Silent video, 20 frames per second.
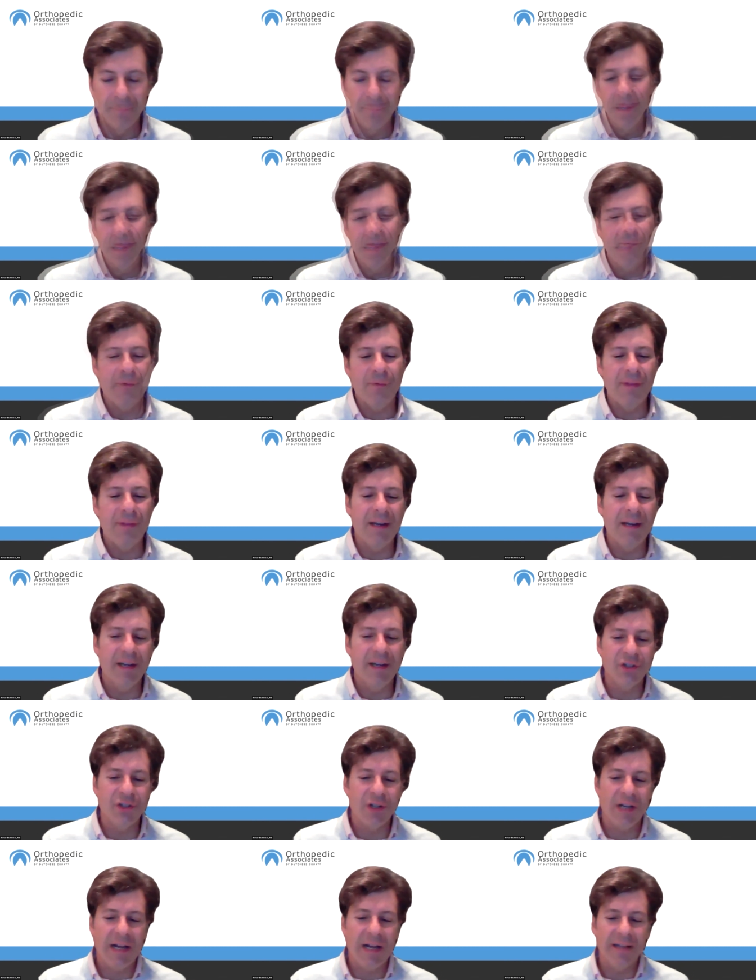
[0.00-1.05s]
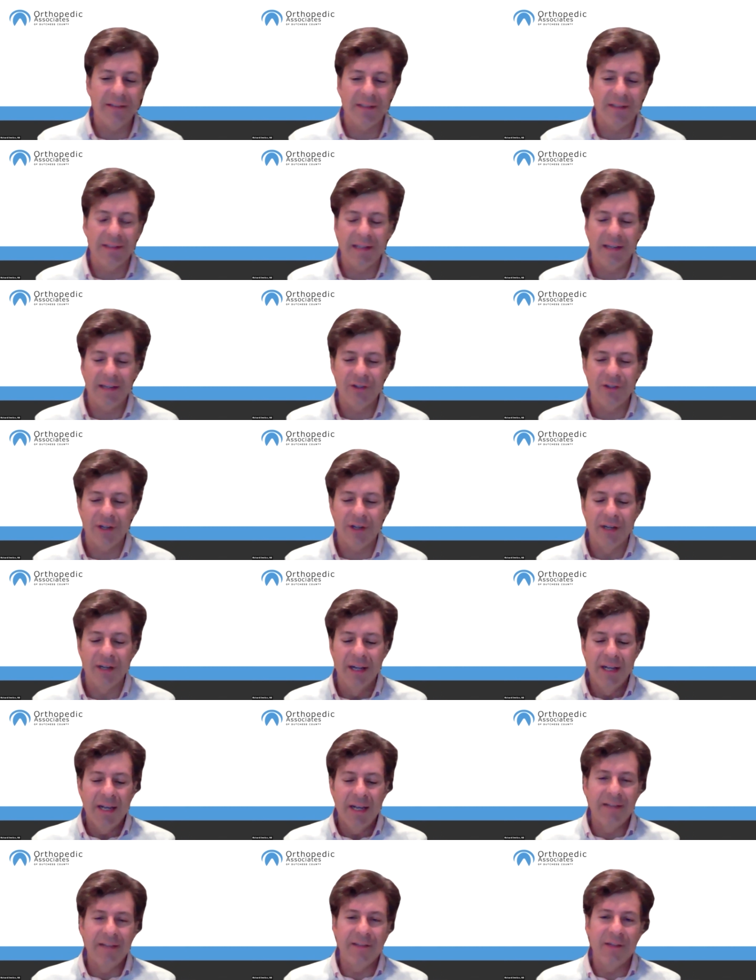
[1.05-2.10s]
And then for the initial consultation,
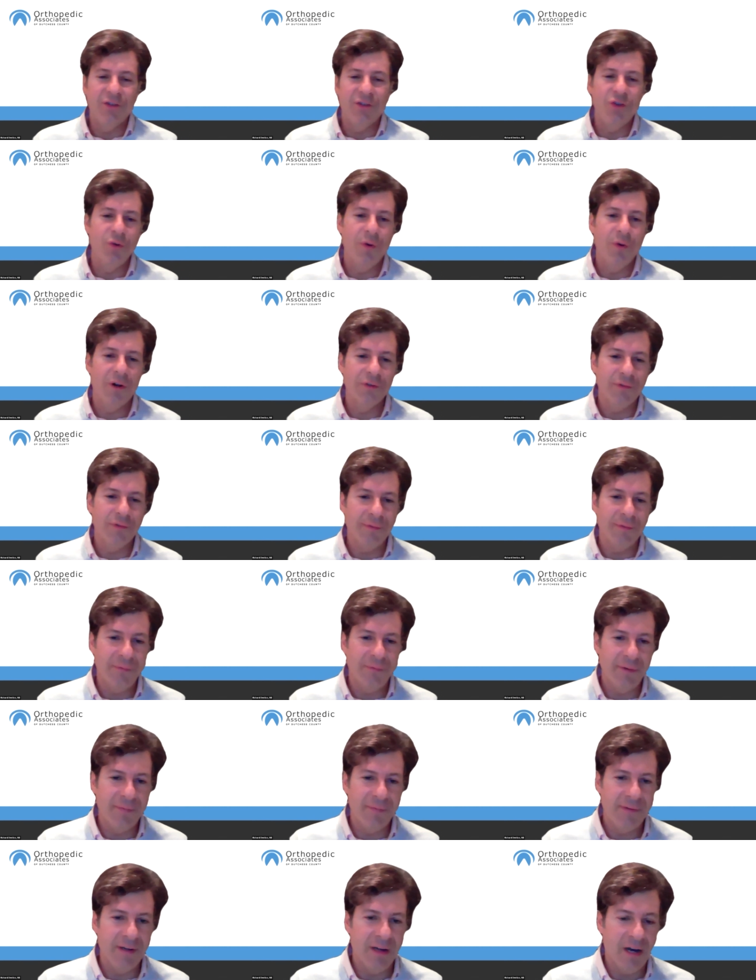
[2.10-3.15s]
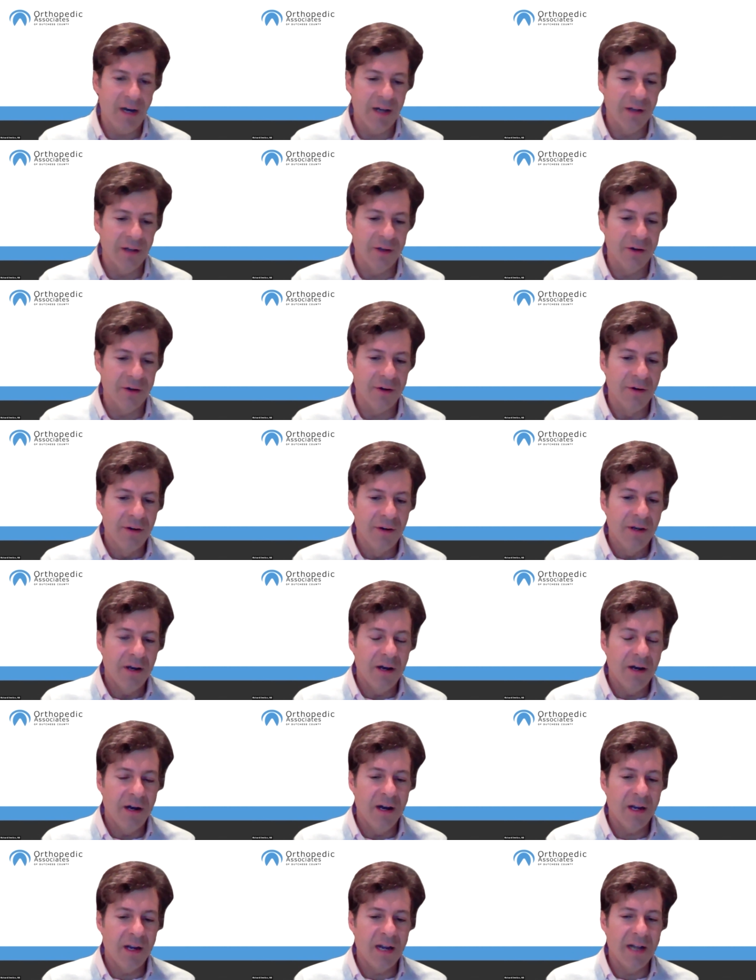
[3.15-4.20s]
it's a $250
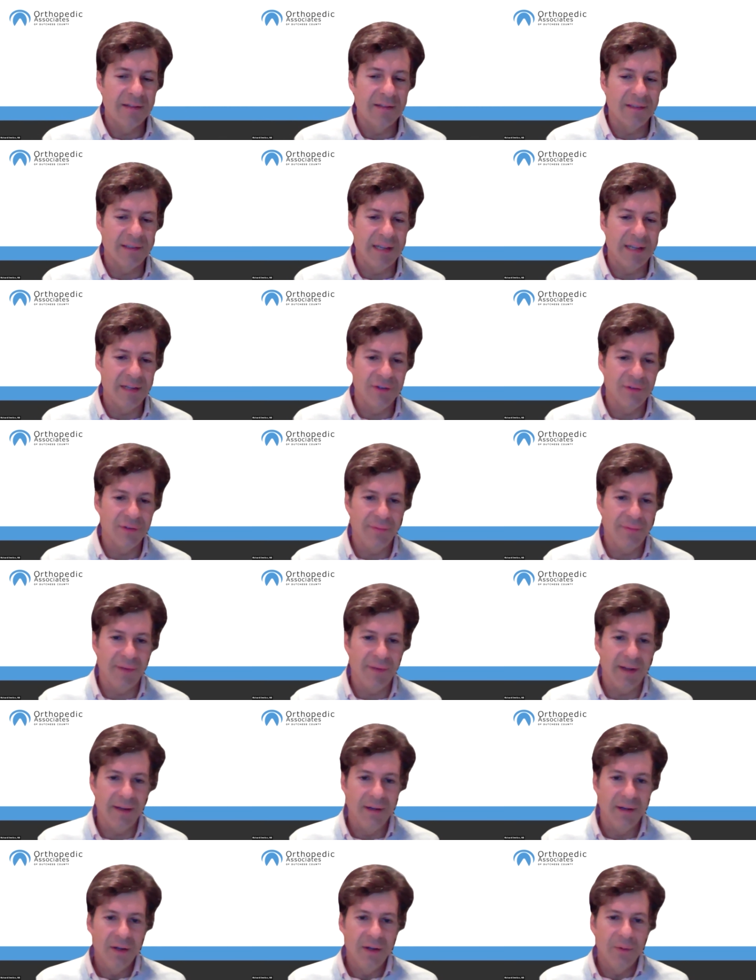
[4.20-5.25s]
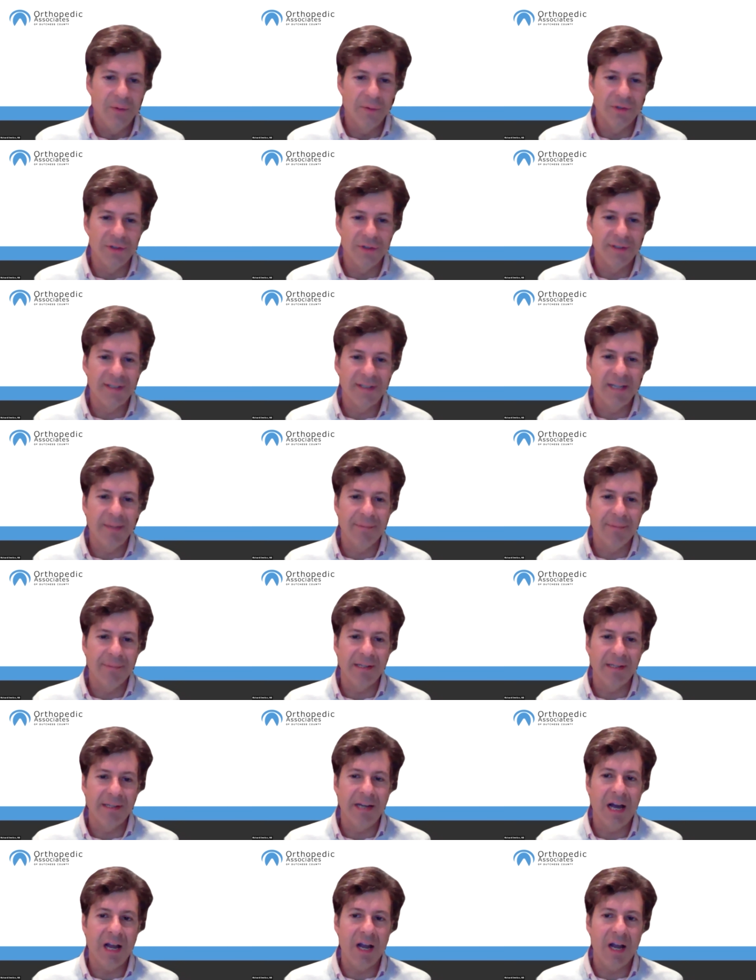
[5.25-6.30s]
consultation fee, which is
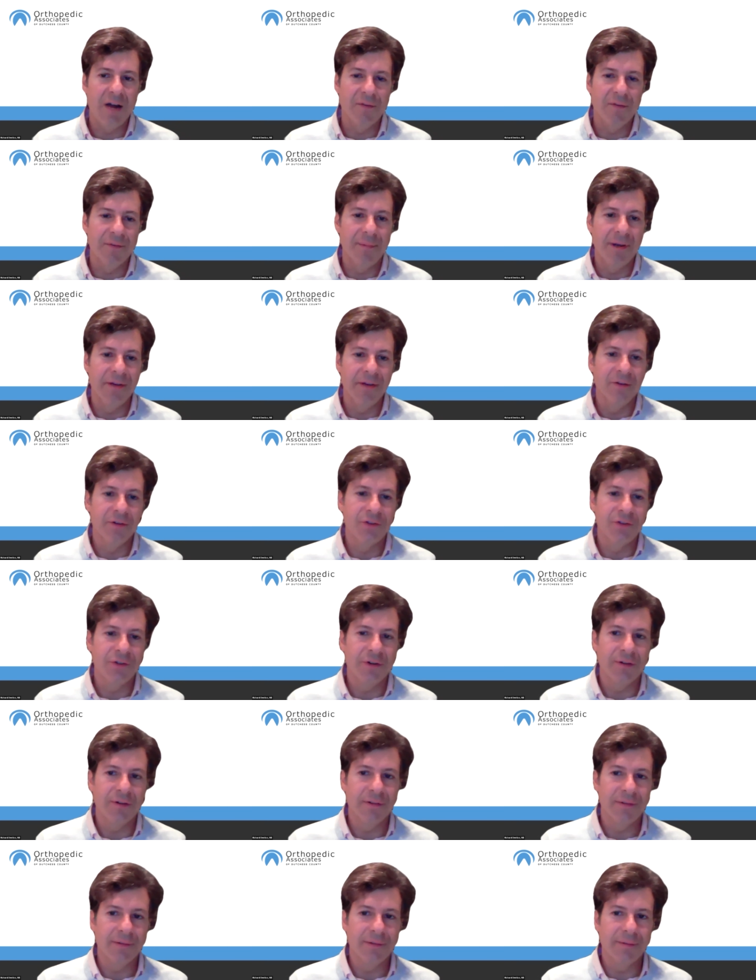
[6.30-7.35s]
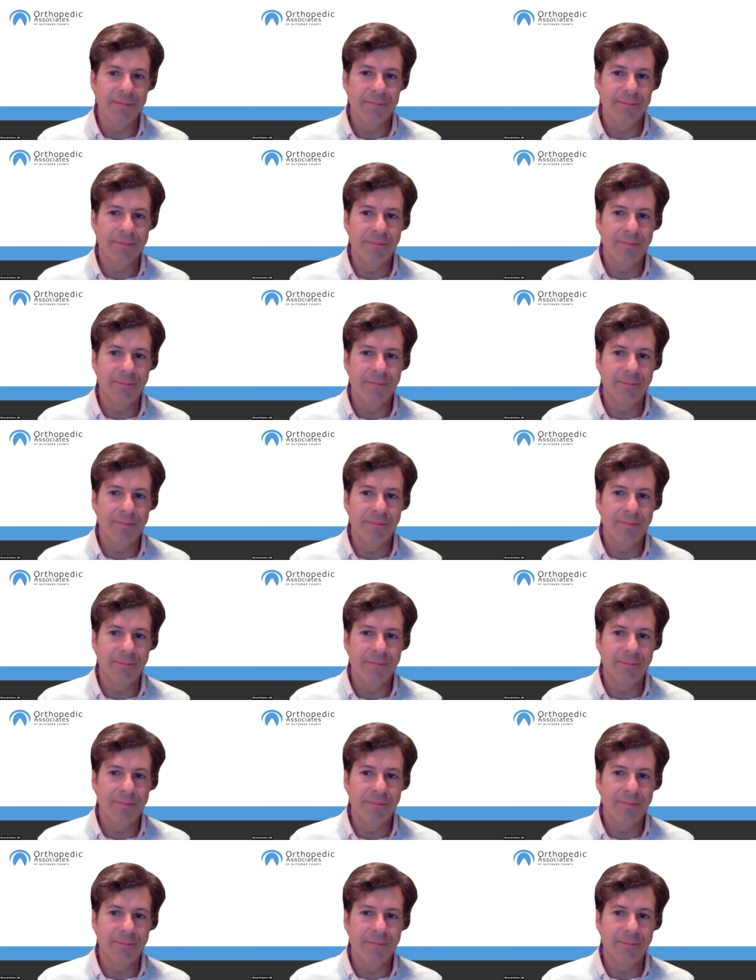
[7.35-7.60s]
typically not covered by your insurance.